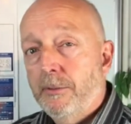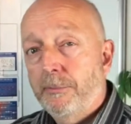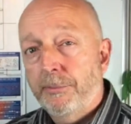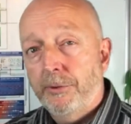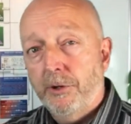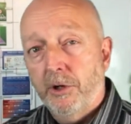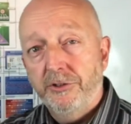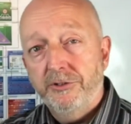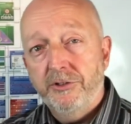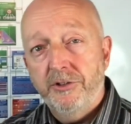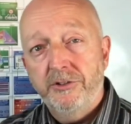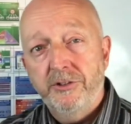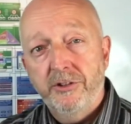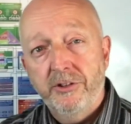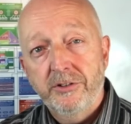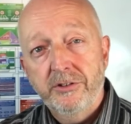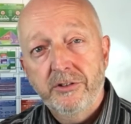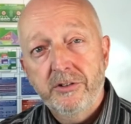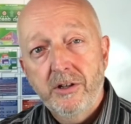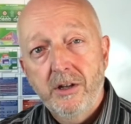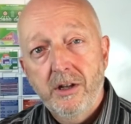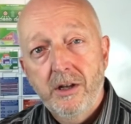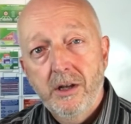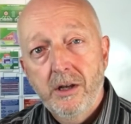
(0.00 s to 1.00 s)

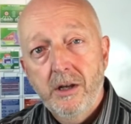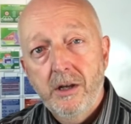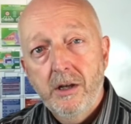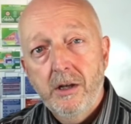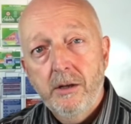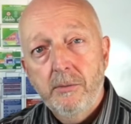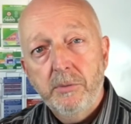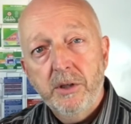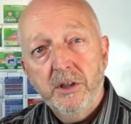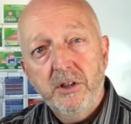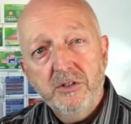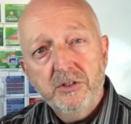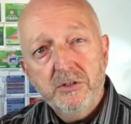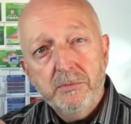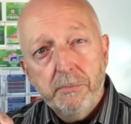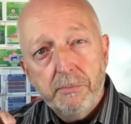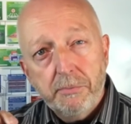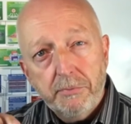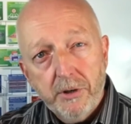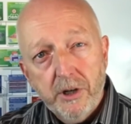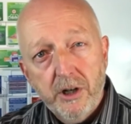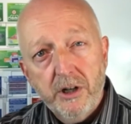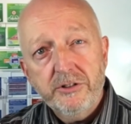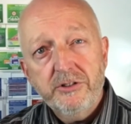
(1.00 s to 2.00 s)
processes, because
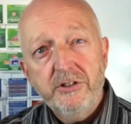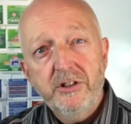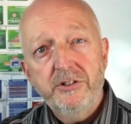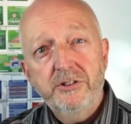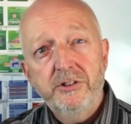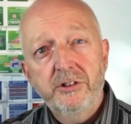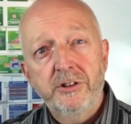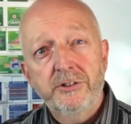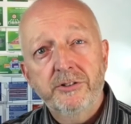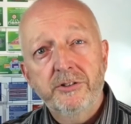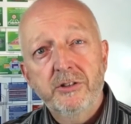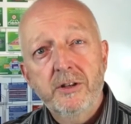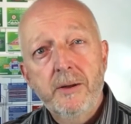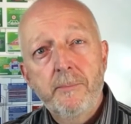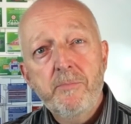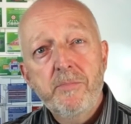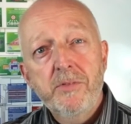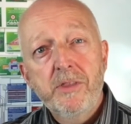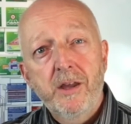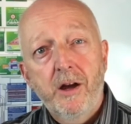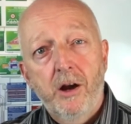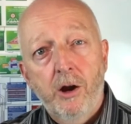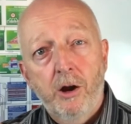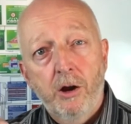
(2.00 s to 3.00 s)
processes
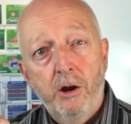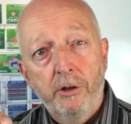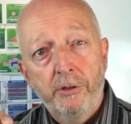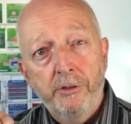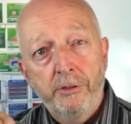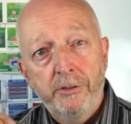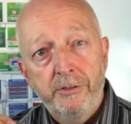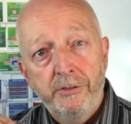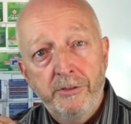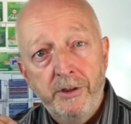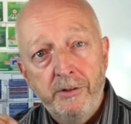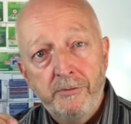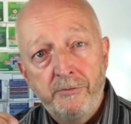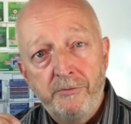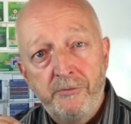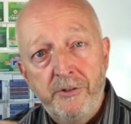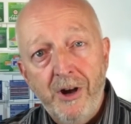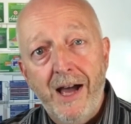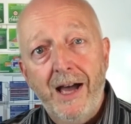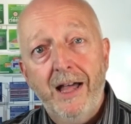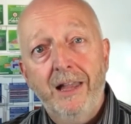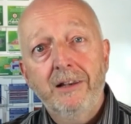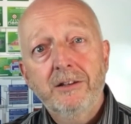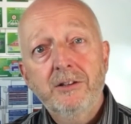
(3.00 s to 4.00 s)
are the
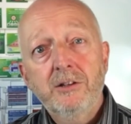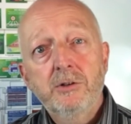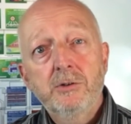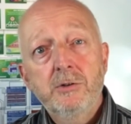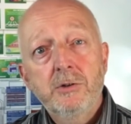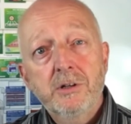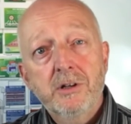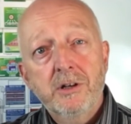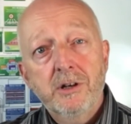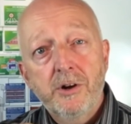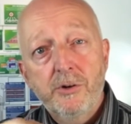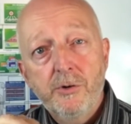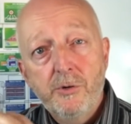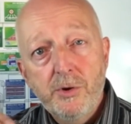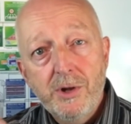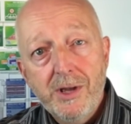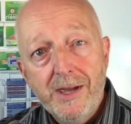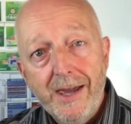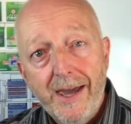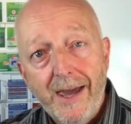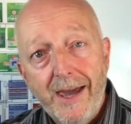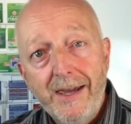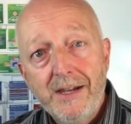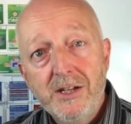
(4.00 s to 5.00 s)
value
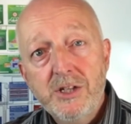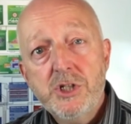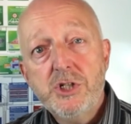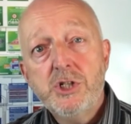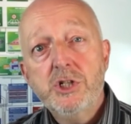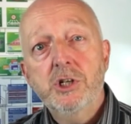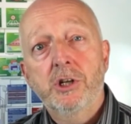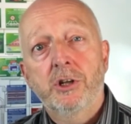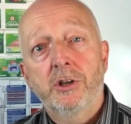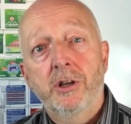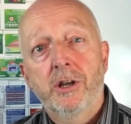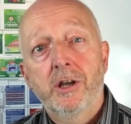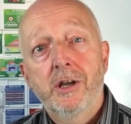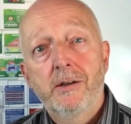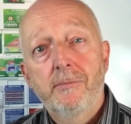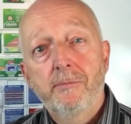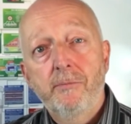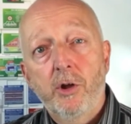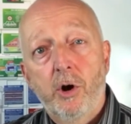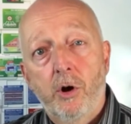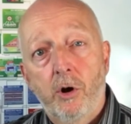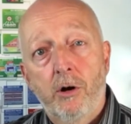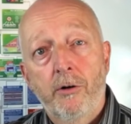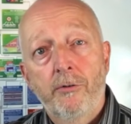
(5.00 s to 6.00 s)
creation
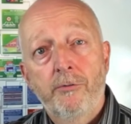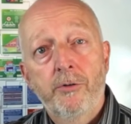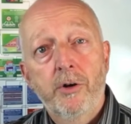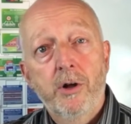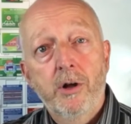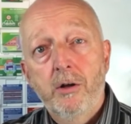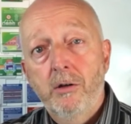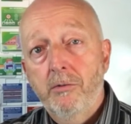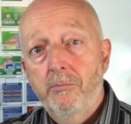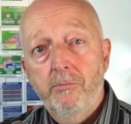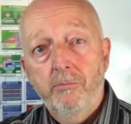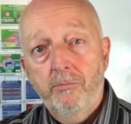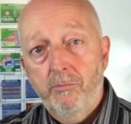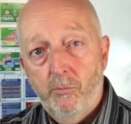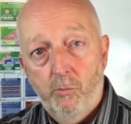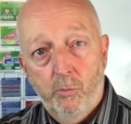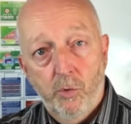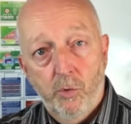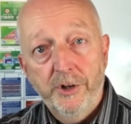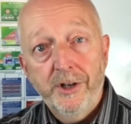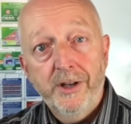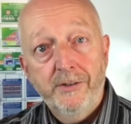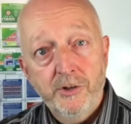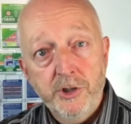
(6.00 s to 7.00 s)
of
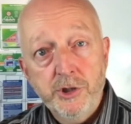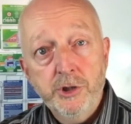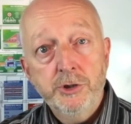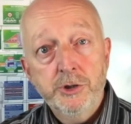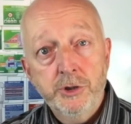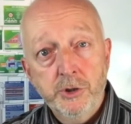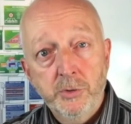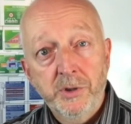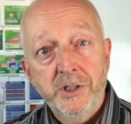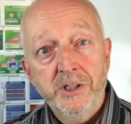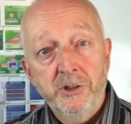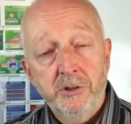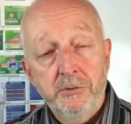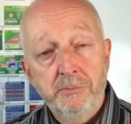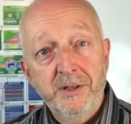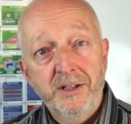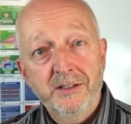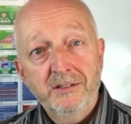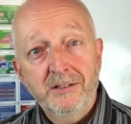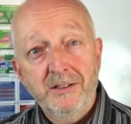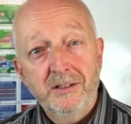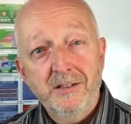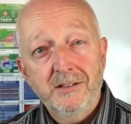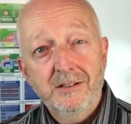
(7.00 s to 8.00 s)
whatever you do in your
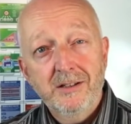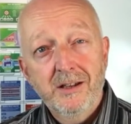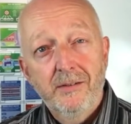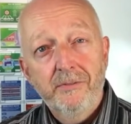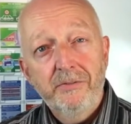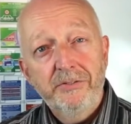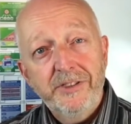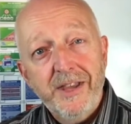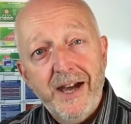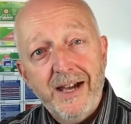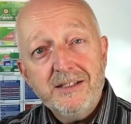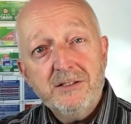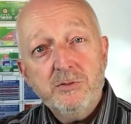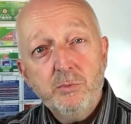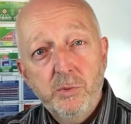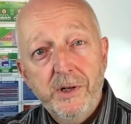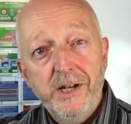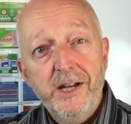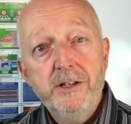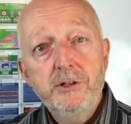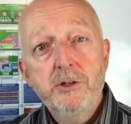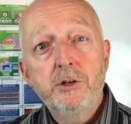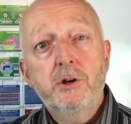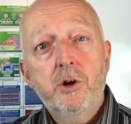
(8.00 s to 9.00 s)
business. That's
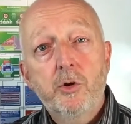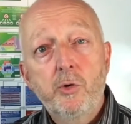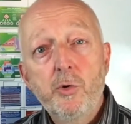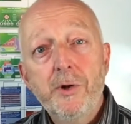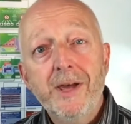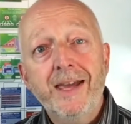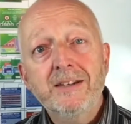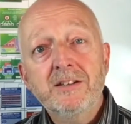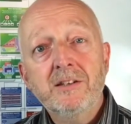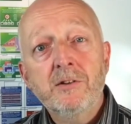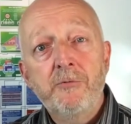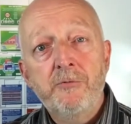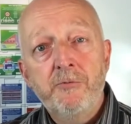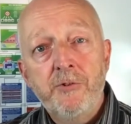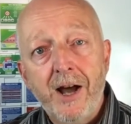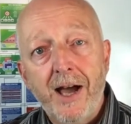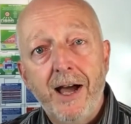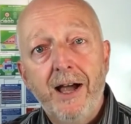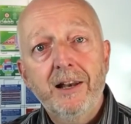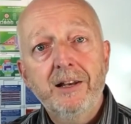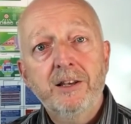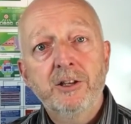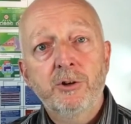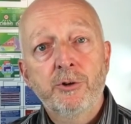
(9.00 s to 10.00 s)
where you create the
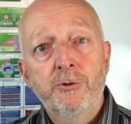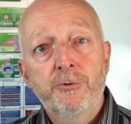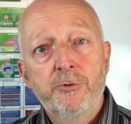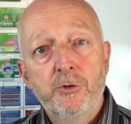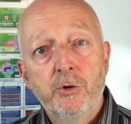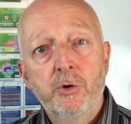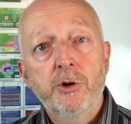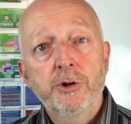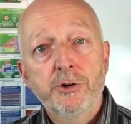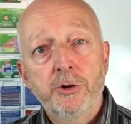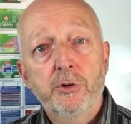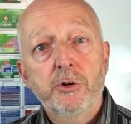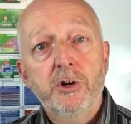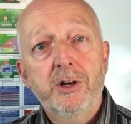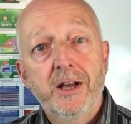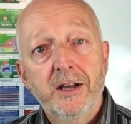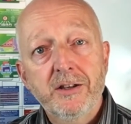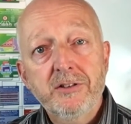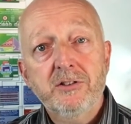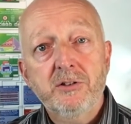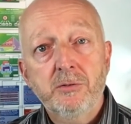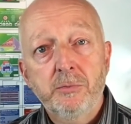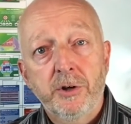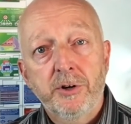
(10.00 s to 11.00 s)
value for your
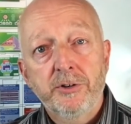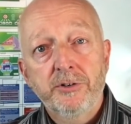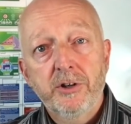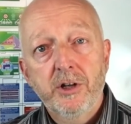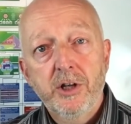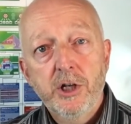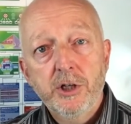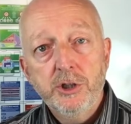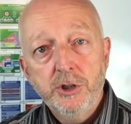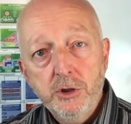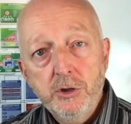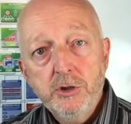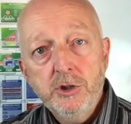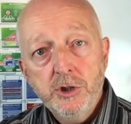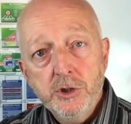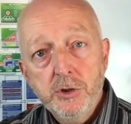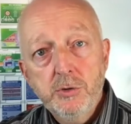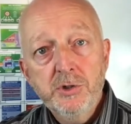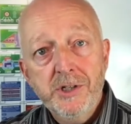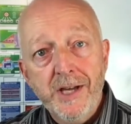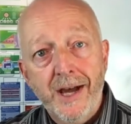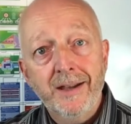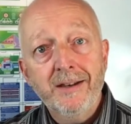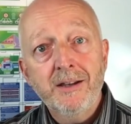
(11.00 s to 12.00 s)
customers. You
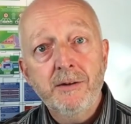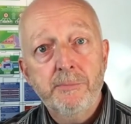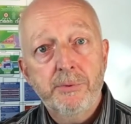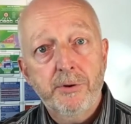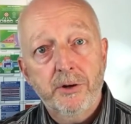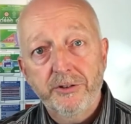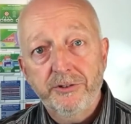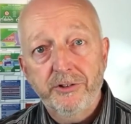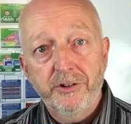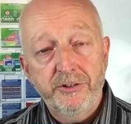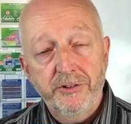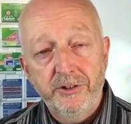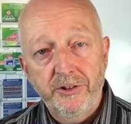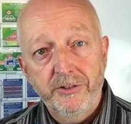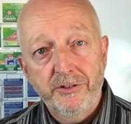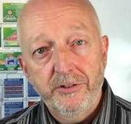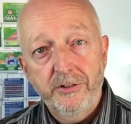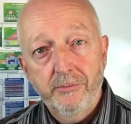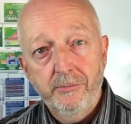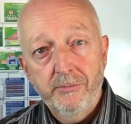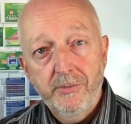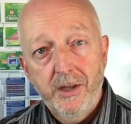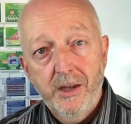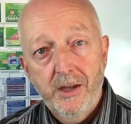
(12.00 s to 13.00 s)
do that in
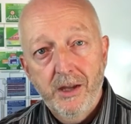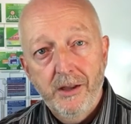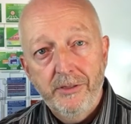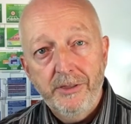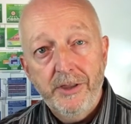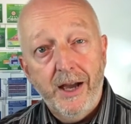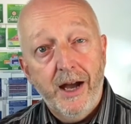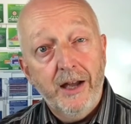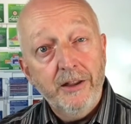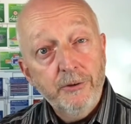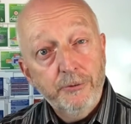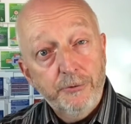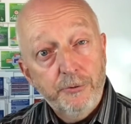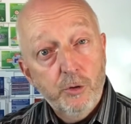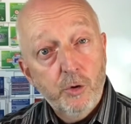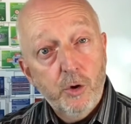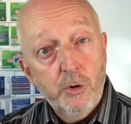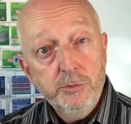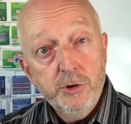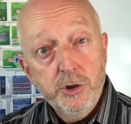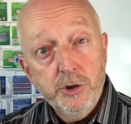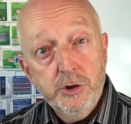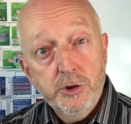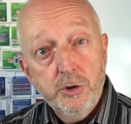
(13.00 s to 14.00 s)
processes. The other
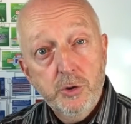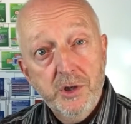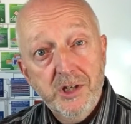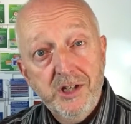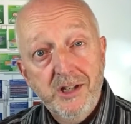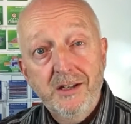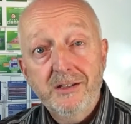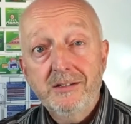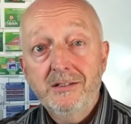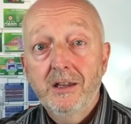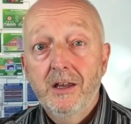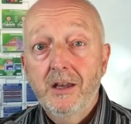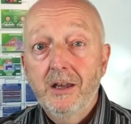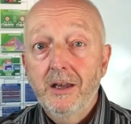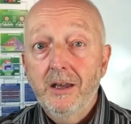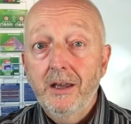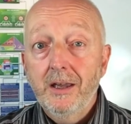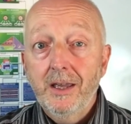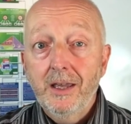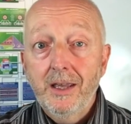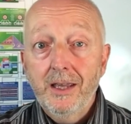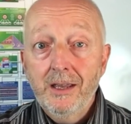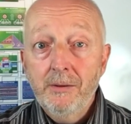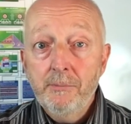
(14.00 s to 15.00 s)
form you do it is
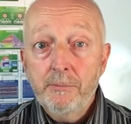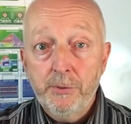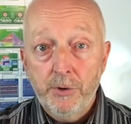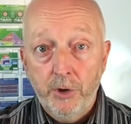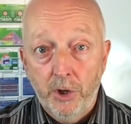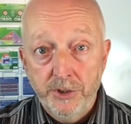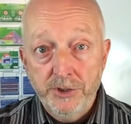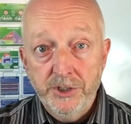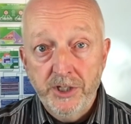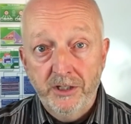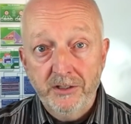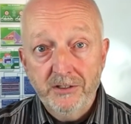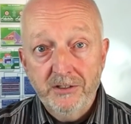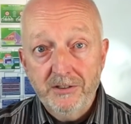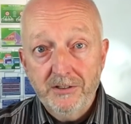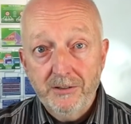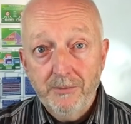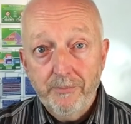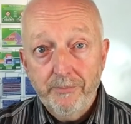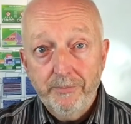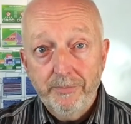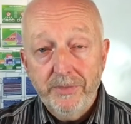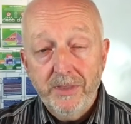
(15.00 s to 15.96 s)
in projects.